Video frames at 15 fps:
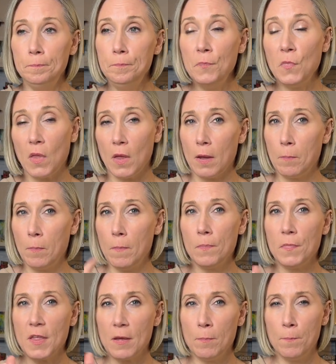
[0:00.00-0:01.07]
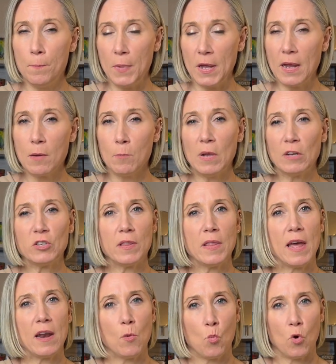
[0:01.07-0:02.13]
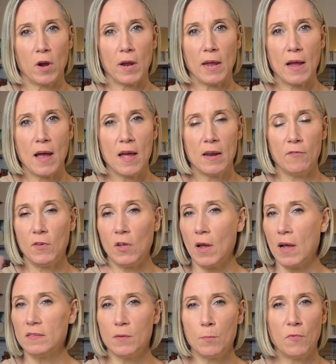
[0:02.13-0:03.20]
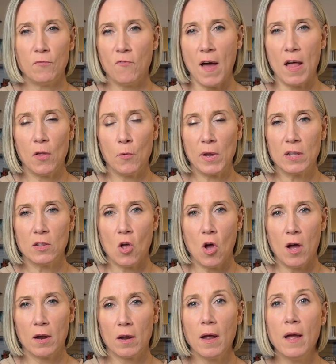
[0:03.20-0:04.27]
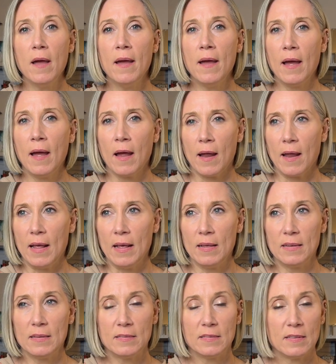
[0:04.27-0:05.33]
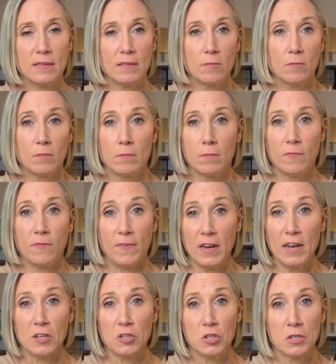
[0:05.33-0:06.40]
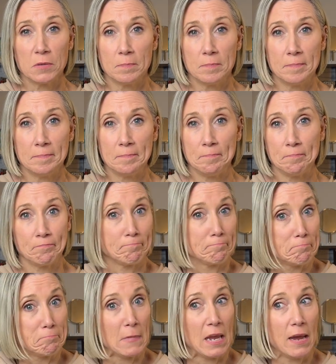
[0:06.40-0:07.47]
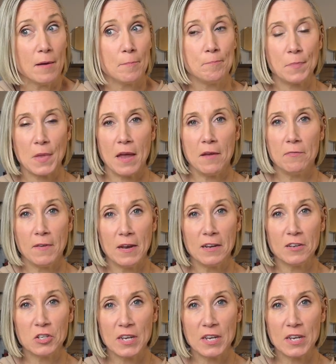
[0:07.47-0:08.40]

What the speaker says: the big commission that I'm working on, if you guys have been following along, is finished. Yeah, I finished